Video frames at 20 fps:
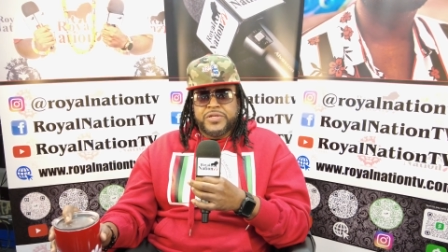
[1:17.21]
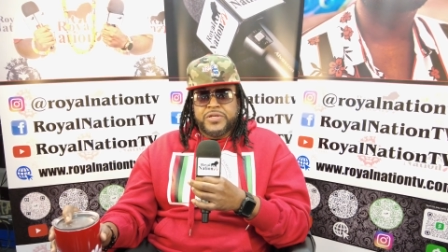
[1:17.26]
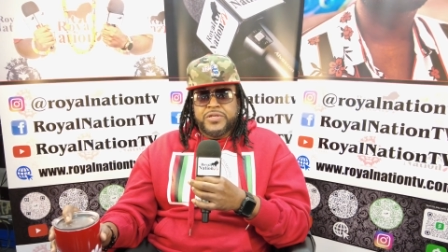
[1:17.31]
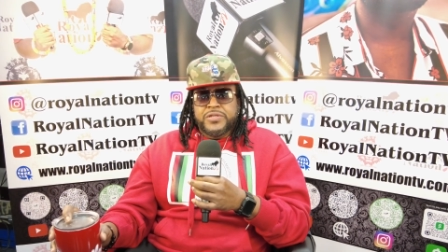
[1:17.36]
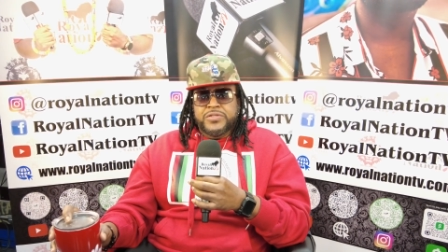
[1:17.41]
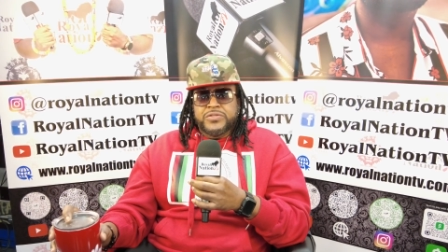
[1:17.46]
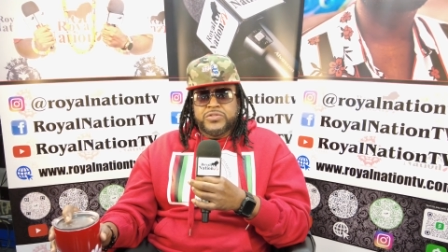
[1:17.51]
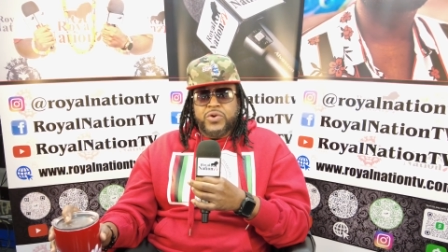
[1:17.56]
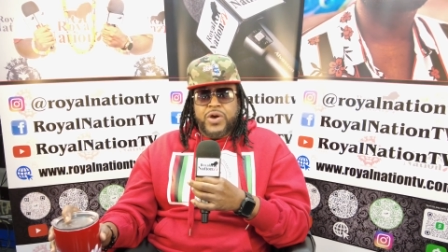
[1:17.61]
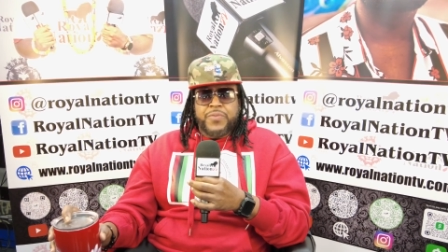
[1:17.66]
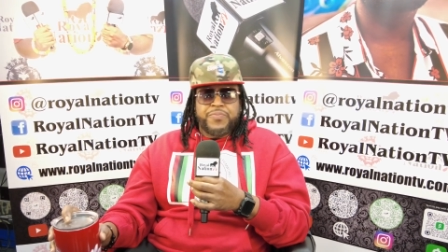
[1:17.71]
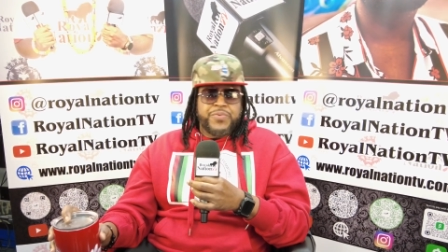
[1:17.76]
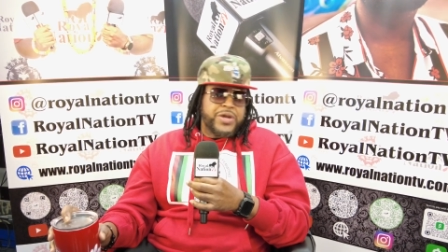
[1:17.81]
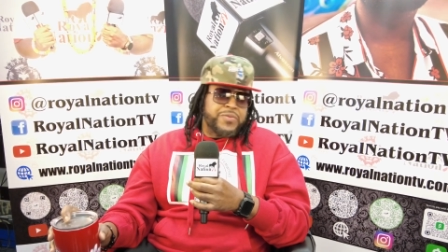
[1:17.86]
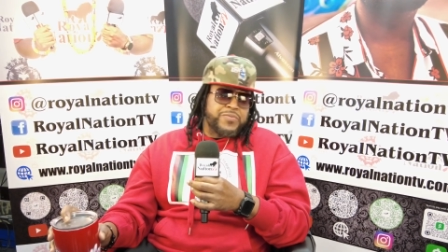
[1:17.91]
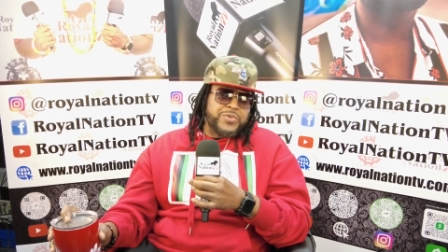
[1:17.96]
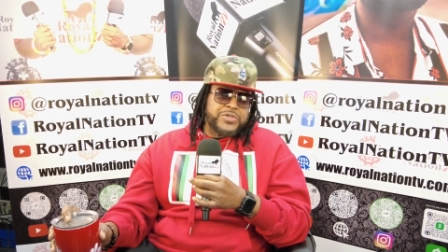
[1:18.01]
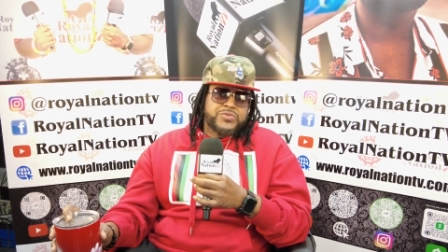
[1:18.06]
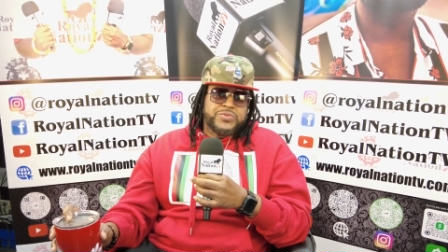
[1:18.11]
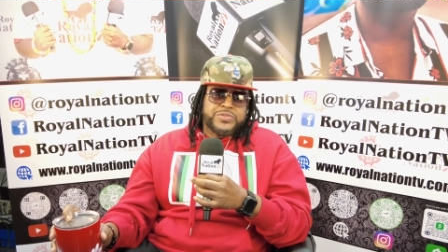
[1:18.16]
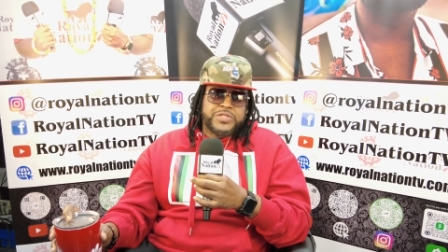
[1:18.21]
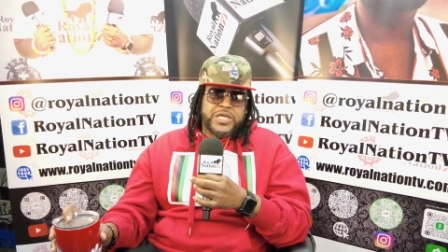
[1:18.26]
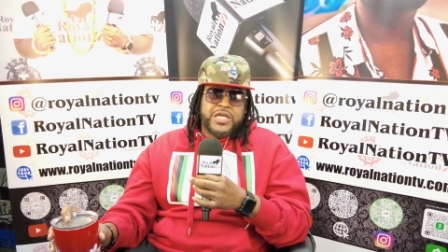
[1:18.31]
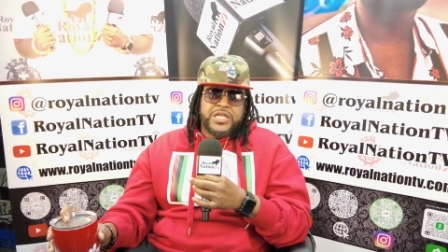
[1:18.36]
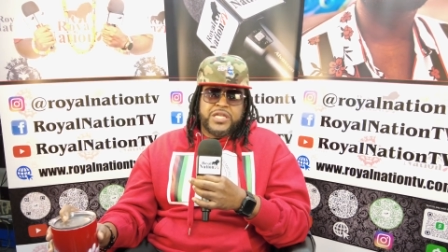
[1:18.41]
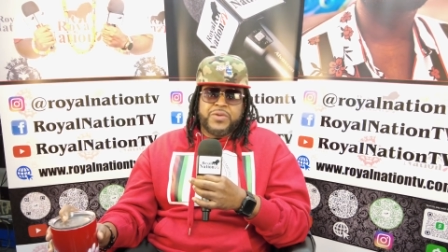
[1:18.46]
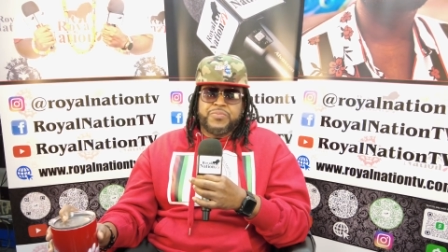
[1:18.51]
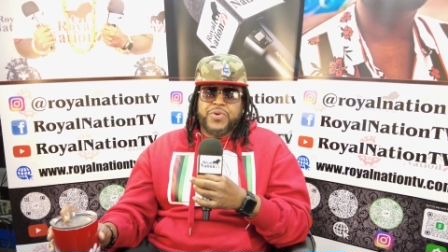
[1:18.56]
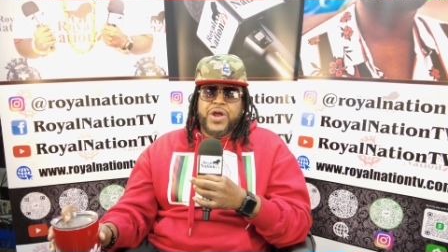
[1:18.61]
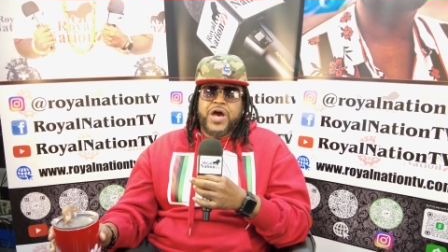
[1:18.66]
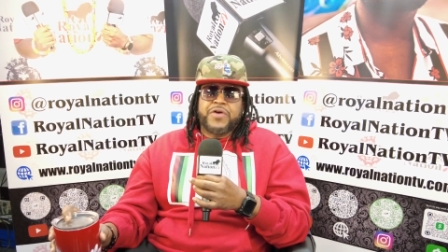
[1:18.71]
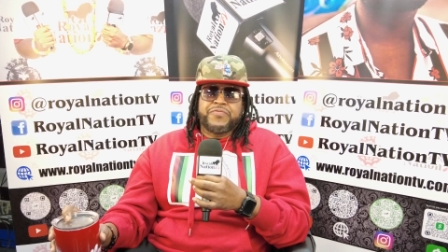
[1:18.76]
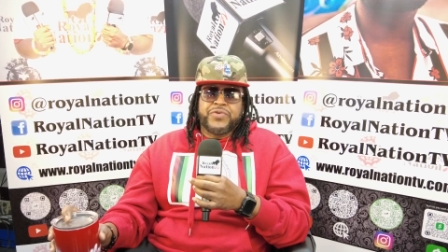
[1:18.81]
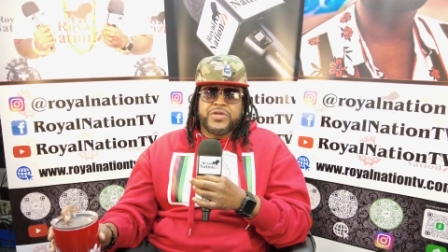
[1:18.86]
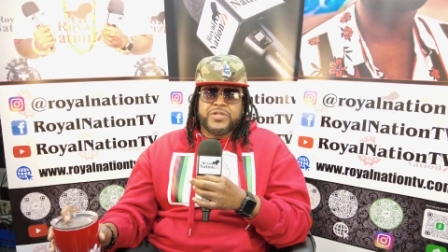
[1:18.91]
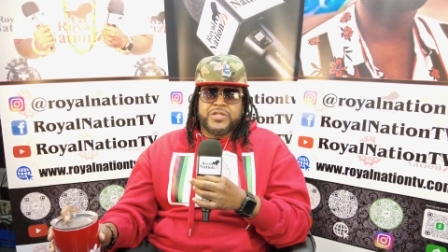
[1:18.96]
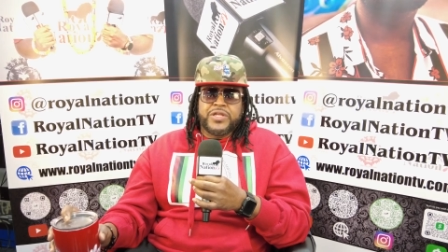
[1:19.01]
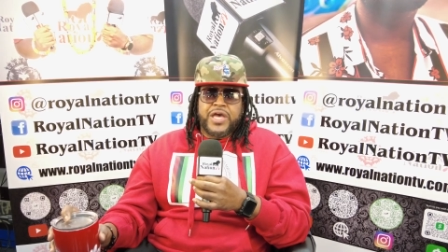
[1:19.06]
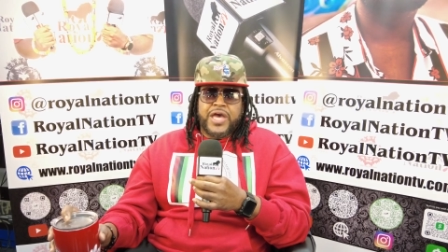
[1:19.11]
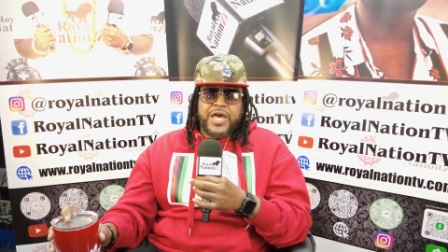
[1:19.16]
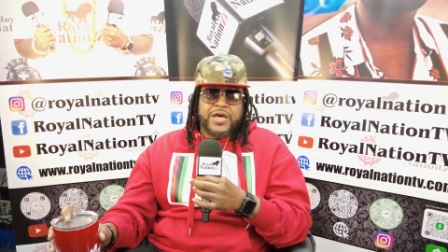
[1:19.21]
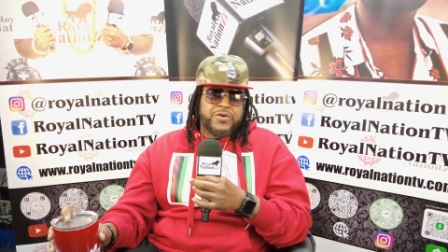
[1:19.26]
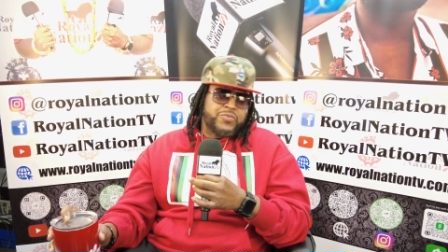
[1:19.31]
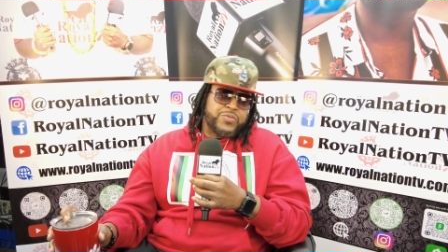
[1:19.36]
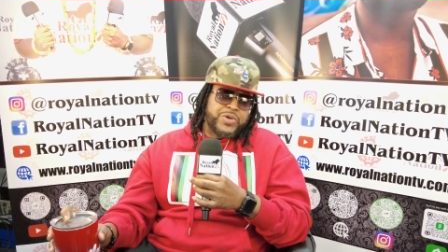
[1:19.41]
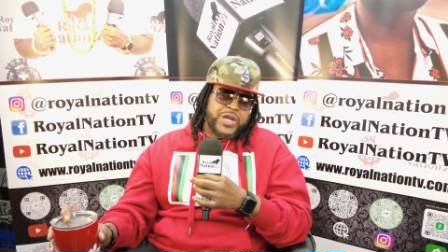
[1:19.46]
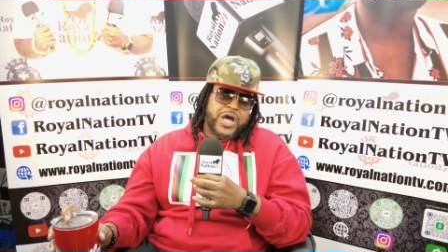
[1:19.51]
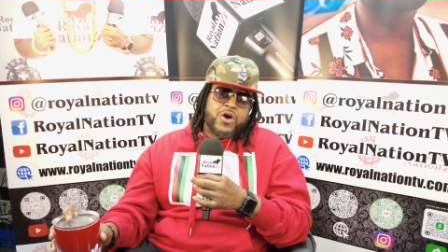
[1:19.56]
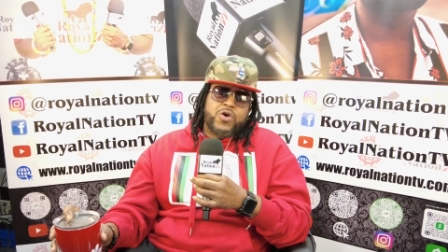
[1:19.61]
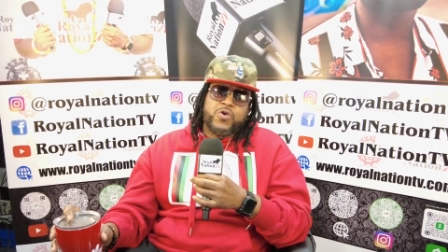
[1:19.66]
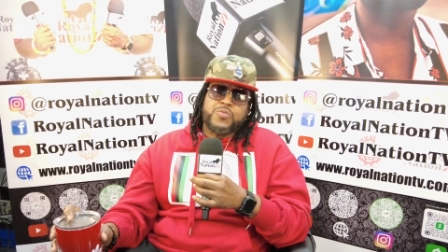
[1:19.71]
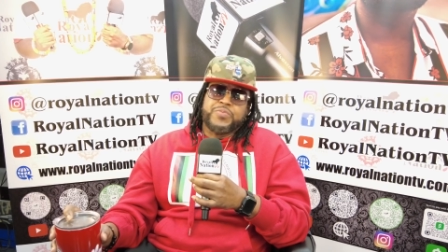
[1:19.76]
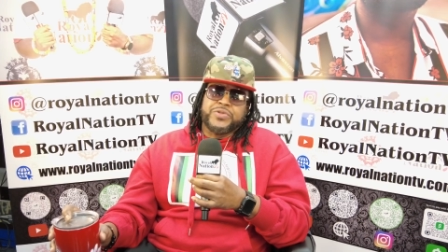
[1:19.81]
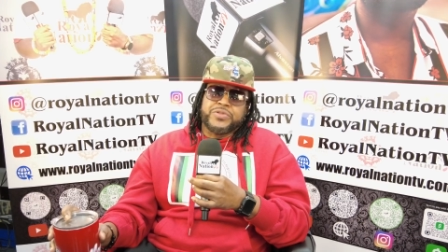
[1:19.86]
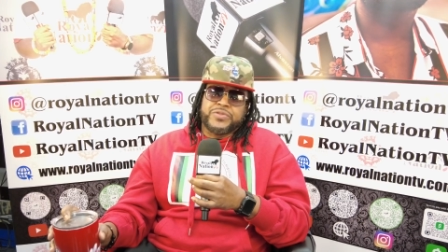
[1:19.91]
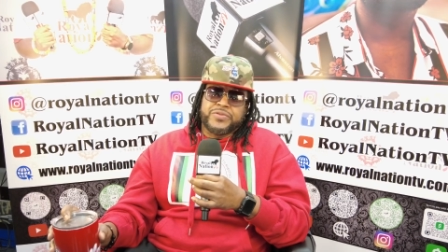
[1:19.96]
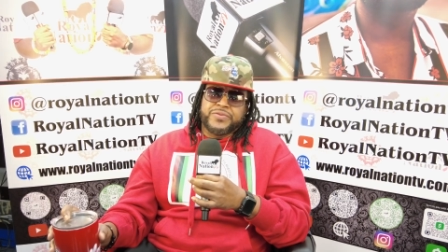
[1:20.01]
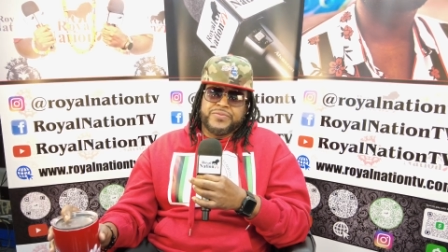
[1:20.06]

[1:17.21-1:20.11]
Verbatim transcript: So I pretty much was in the profit and when I opened.